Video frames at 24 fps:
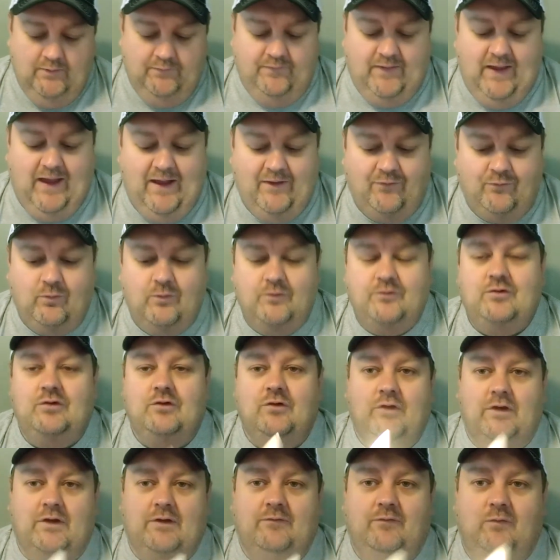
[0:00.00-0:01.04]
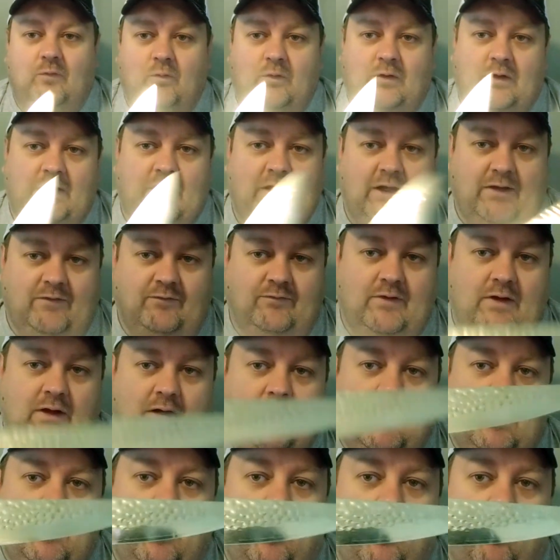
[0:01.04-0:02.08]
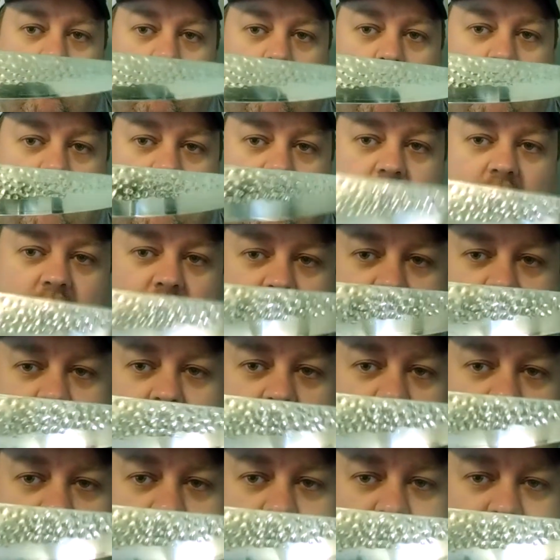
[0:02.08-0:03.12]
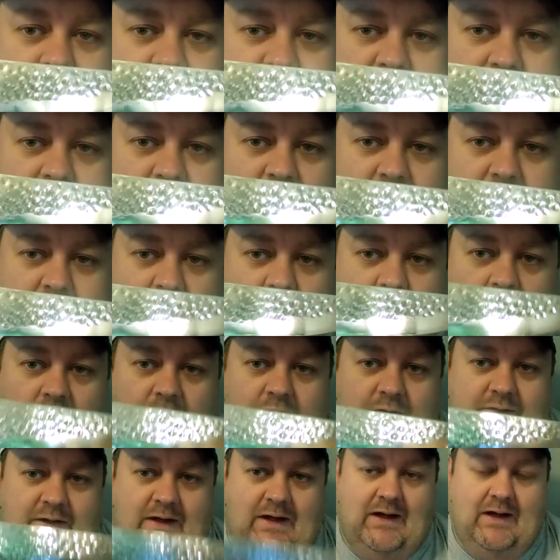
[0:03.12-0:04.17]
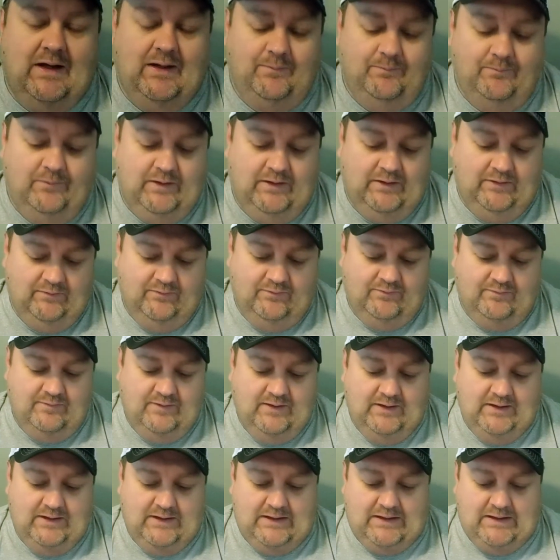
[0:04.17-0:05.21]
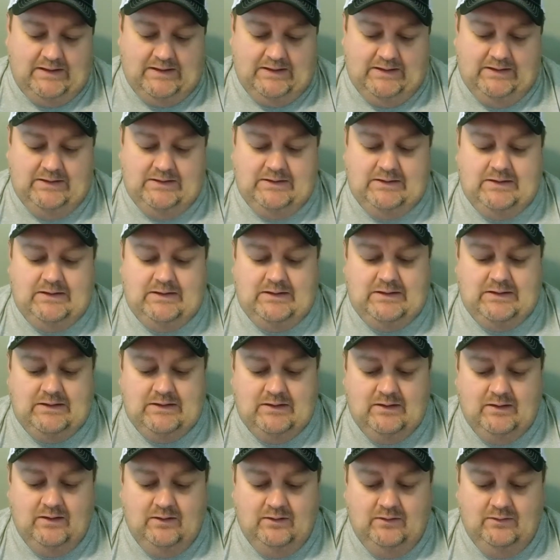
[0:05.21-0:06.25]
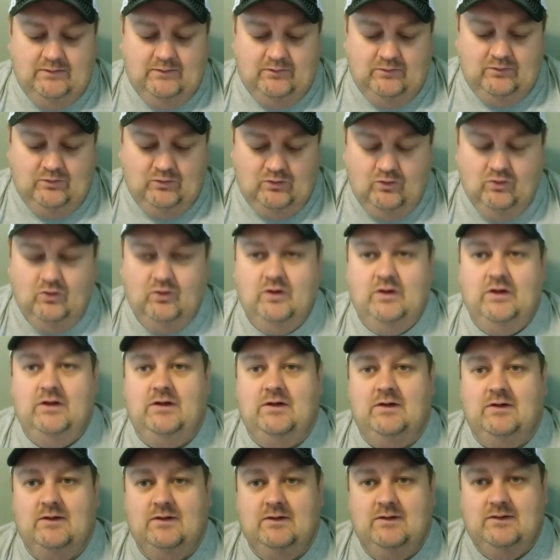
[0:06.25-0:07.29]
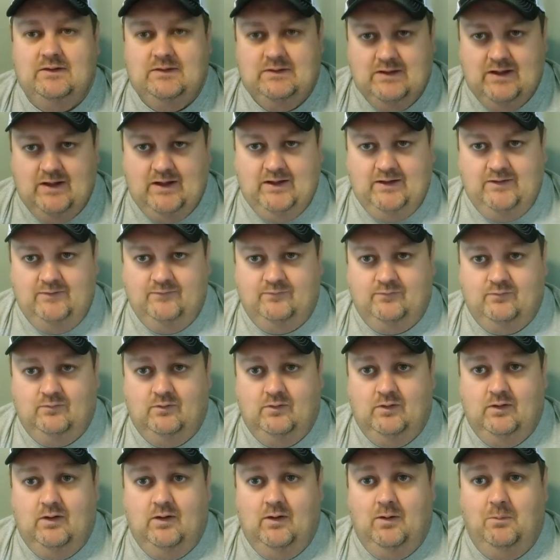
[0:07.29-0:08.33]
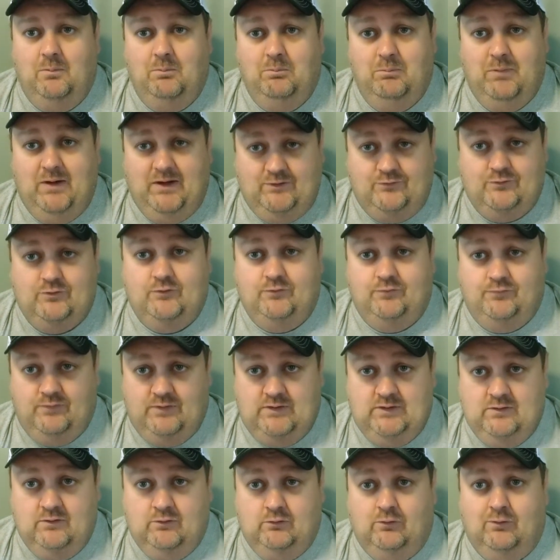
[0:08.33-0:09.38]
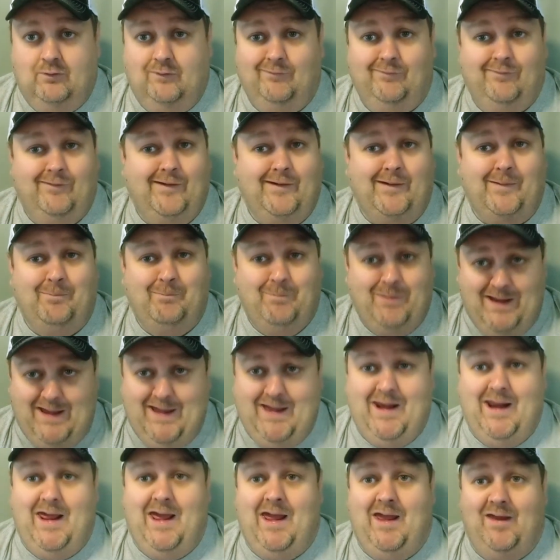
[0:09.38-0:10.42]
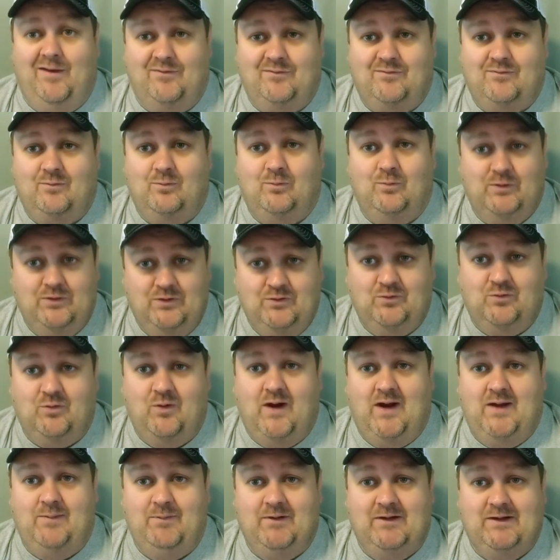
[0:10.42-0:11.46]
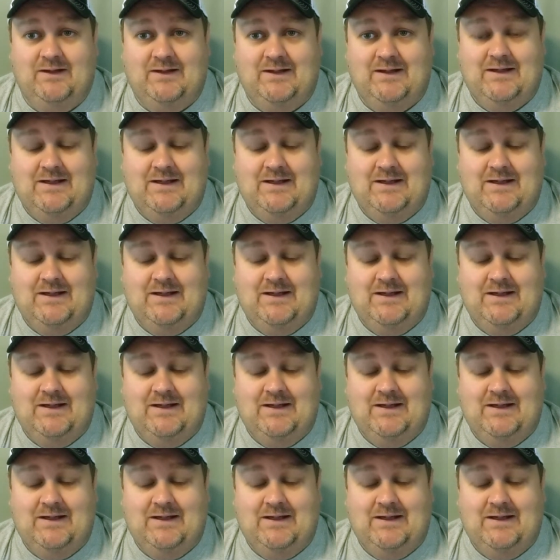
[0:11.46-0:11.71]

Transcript: That's what you're looking for in a knife. One of the comments I make all the time is that any good knife makes you feel like a badass when you grab it.